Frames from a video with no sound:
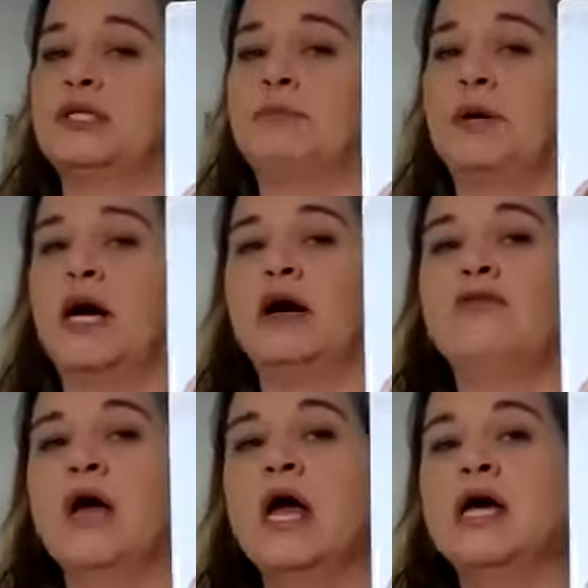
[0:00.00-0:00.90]
above.
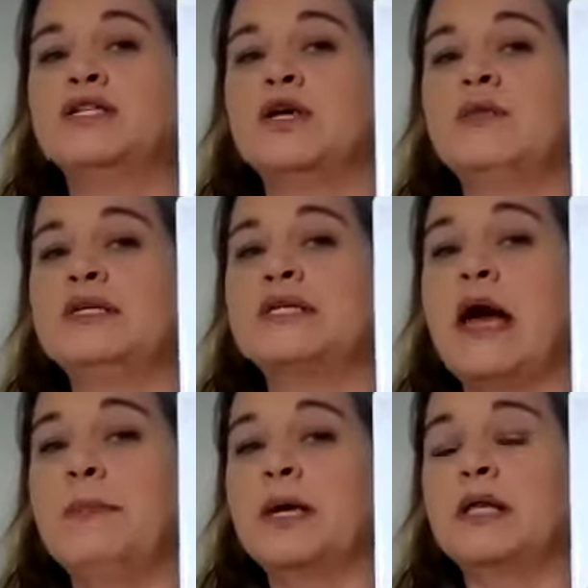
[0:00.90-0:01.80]
So this
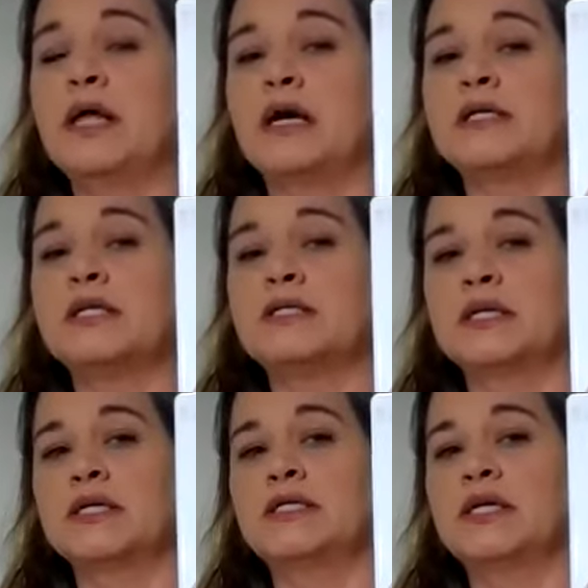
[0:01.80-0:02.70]
epiglottis is
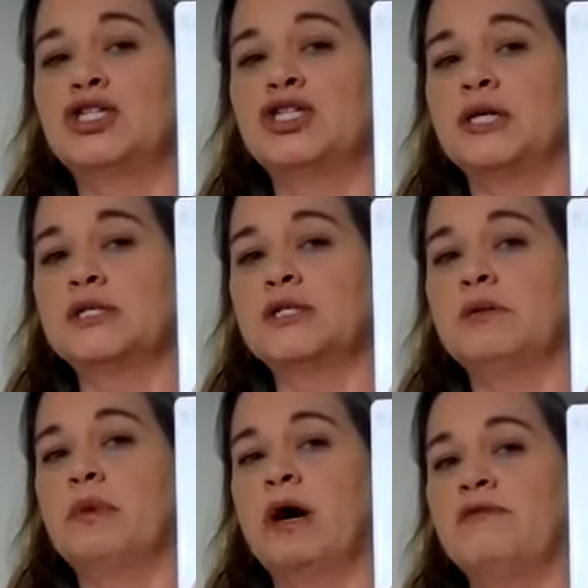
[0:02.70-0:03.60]
going to sit just
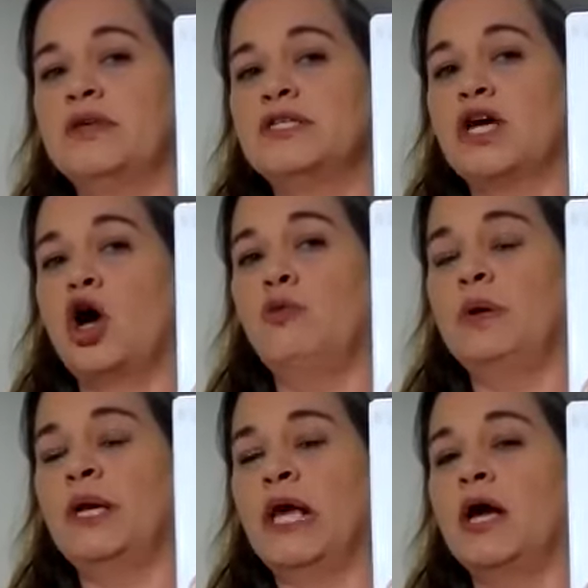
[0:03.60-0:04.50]
above this
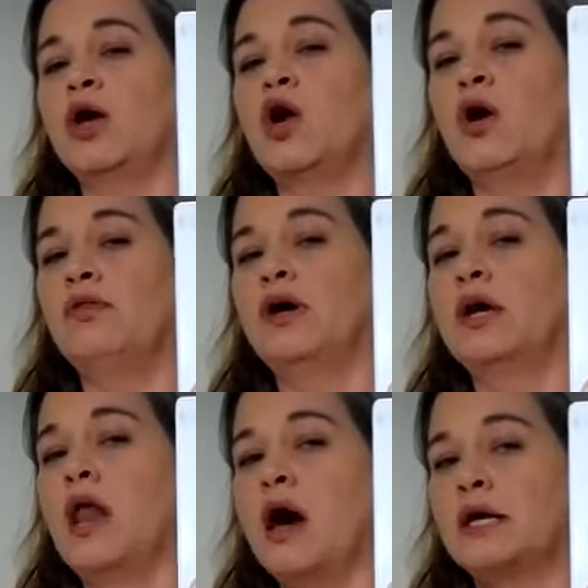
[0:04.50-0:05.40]
opening called the
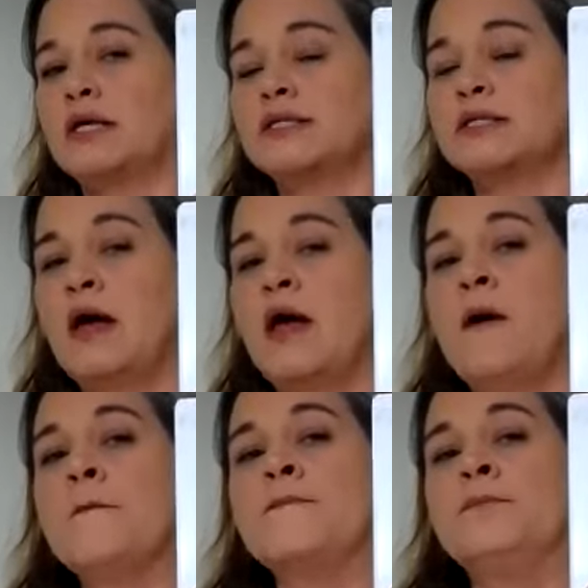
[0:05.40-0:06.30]
glottis.
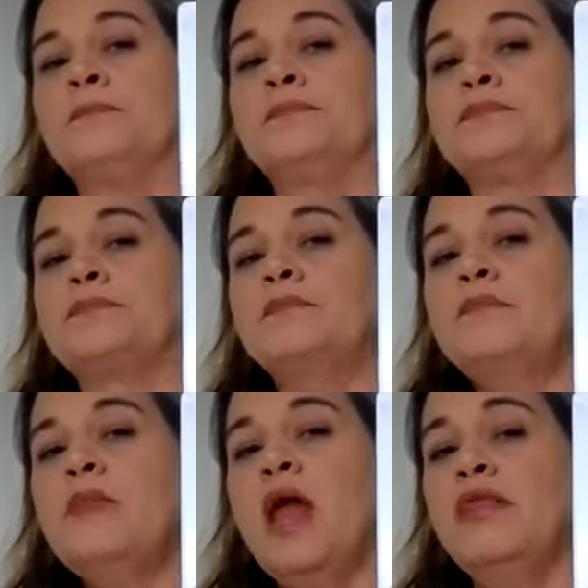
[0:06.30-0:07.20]

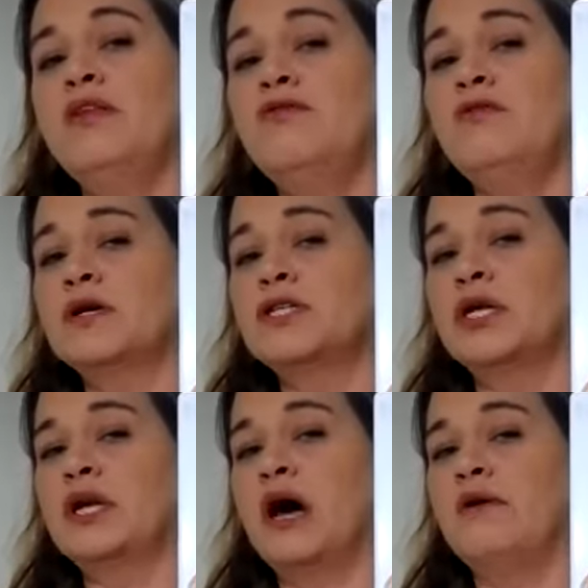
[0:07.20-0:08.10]
And the
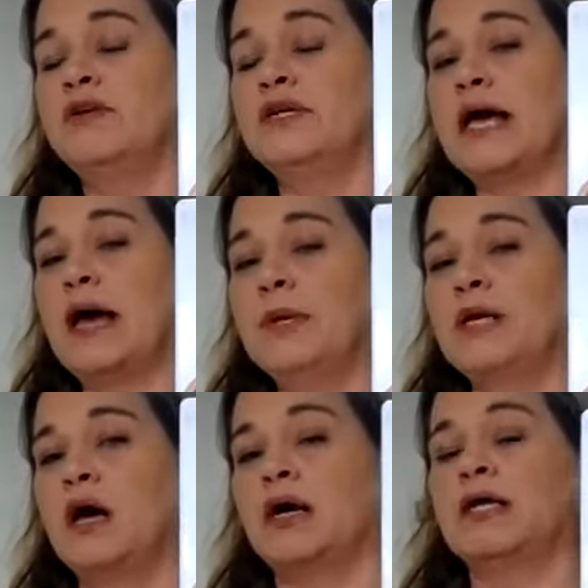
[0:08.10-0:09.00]
function of this
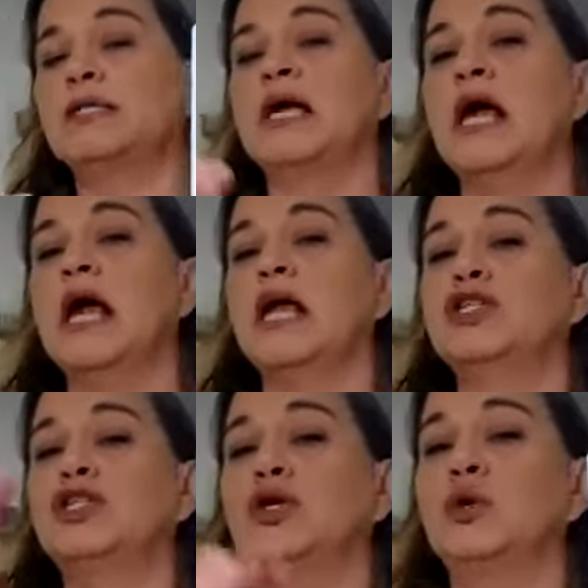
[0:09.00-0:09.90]
epiglottis is
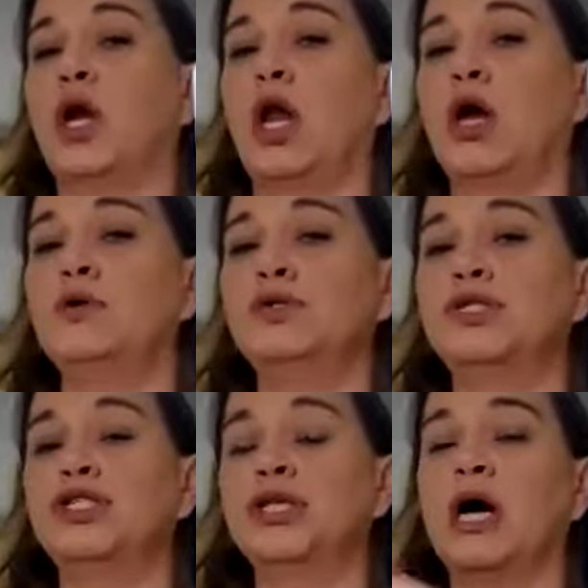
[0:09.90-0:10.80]
to close
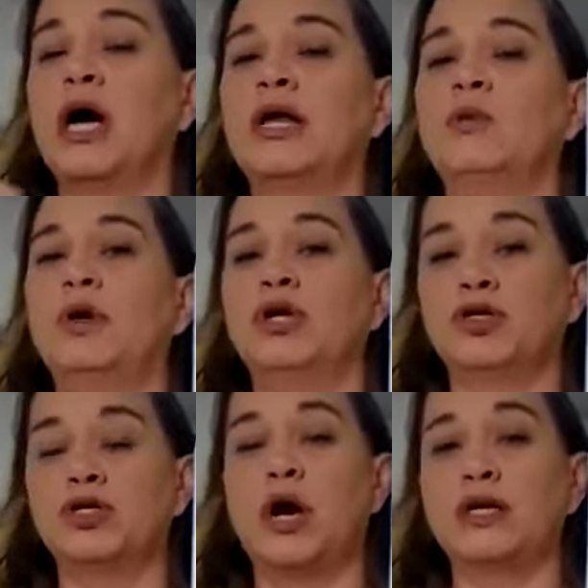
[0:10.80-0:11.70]
shut when you're
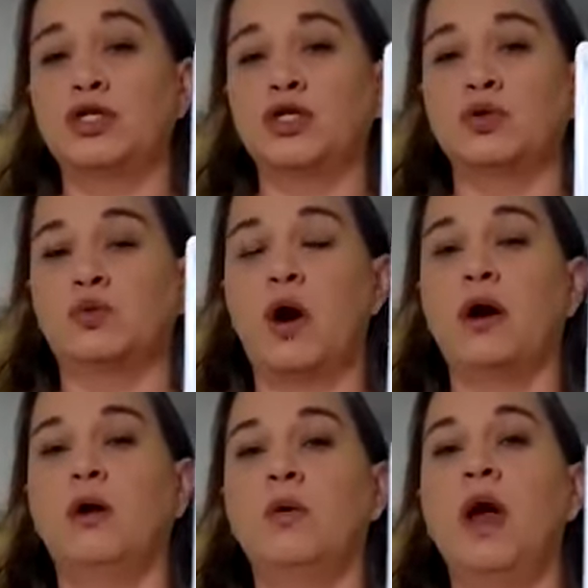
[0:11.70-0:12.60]
trying to swallow